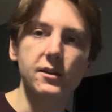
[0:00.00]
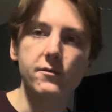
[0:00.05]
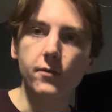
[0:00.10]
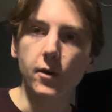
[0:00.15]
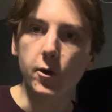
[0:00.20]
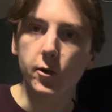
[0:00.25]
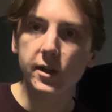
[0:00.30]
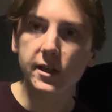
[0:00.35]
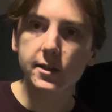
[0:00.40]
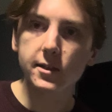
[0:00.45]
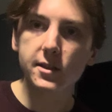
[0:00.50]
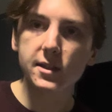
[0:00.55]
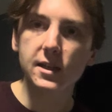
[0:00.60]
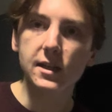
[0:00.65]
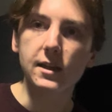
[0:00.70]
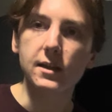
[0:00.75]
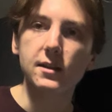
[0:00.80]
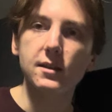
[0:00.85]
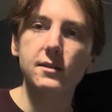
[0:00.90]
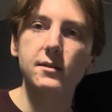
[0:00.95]
focused.
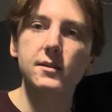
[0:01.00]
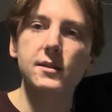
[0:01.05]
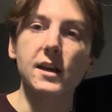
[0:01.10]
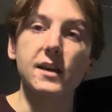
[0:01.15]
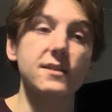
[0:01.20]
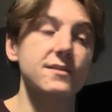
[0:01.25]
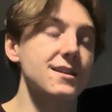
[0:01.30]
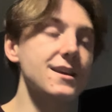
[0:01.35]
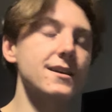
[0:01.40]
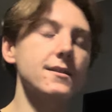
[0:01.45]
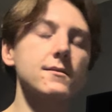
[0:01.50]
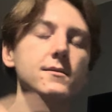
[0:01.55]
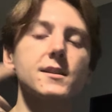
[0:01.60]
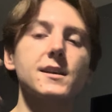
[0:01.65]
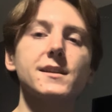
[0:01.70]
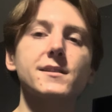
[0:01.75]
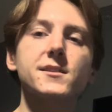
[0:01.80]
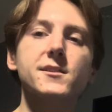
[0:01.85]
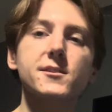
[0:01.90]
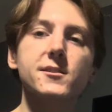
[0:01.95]

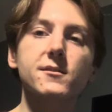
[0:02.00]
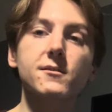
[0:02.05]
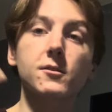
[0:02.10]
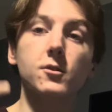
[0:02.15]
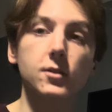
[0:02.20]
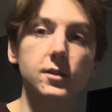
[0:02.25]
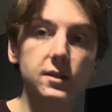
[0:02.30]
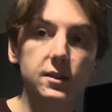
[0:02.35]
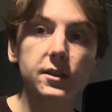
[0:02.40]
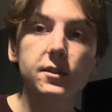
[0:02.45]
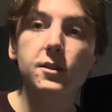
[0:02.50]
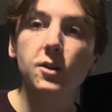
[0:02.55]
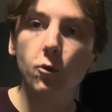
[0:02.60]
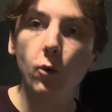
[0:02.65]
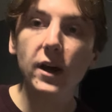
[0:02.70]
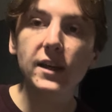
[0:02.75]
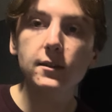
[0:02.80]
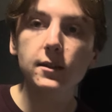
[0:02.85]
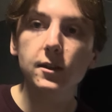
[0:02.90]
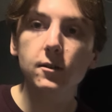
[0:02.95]
It's
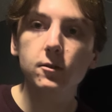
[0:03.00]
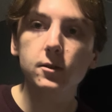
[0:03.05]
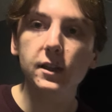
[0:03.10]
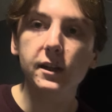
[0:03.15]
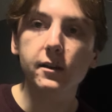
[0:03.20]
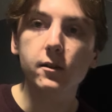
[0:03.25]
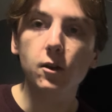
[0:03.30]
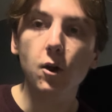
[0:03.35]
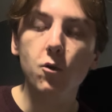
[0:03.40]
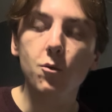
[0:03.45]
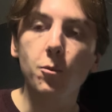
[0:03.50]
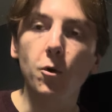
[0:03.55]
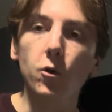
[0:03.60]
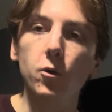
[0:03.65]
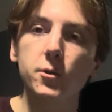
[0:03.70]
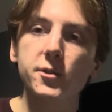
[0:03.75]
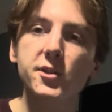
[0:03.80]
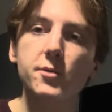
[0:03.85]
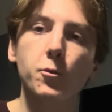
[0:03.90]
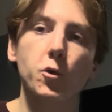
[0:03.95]
quite literally
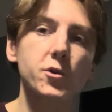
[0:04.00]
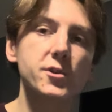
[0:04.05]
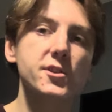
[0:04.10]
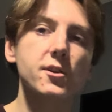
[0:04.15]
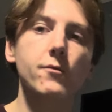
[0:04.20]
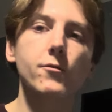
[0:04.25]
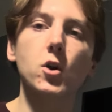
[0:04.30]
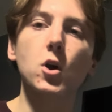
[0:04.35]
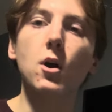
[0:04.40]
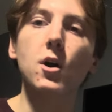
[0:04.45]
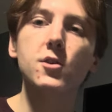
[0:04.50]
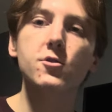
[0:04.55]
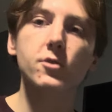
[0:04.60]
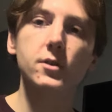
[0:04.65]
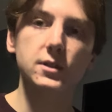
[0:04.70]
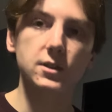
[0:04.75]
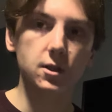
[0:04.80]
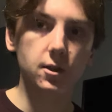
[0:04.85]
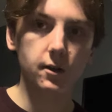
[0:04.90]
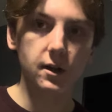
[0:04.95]
global, supports over
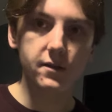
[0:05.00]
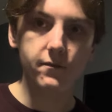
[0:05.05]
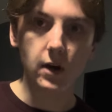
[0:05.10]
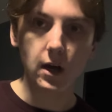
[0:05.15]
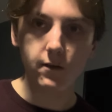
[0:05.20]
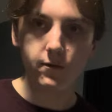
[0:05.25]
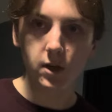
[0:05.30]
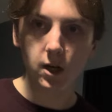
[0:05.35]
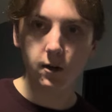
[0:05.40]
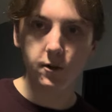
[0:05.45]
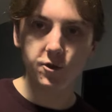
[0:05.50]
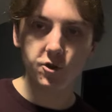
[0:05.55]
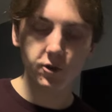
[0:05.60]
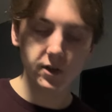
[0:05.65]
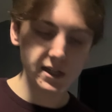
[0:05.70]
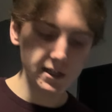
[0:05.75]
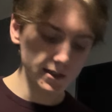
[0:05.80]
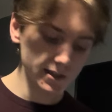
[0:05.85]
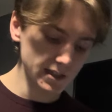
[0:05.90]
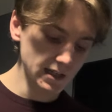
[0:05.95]
135
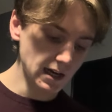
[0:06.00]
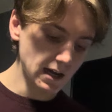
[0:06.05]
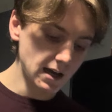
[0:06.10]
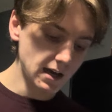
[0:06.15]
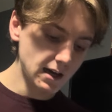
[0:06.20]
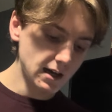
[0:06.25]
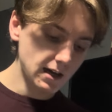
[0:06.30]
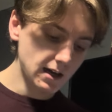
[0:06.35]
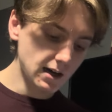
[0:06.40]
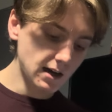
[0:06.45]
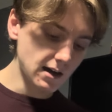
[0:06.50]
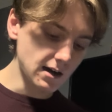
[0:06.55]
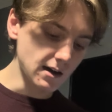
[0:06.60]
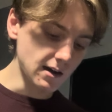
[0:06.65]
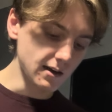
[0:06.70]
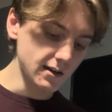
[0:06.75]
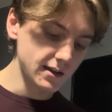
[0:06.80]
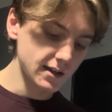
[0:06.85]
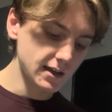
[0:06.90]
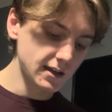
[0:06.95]
countries.
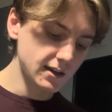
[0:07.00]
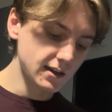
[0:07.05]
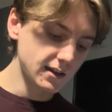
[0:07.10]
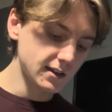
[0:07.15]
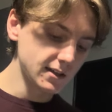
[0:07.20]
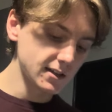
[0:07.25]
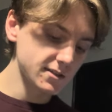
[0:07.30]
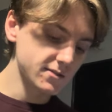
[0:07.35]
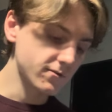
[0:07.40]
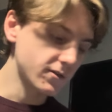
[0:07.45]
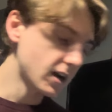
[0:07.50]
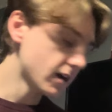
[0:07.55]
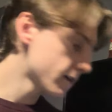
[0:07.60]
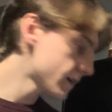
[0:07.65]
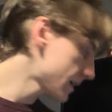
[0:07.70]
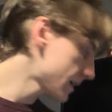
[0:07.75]
It is very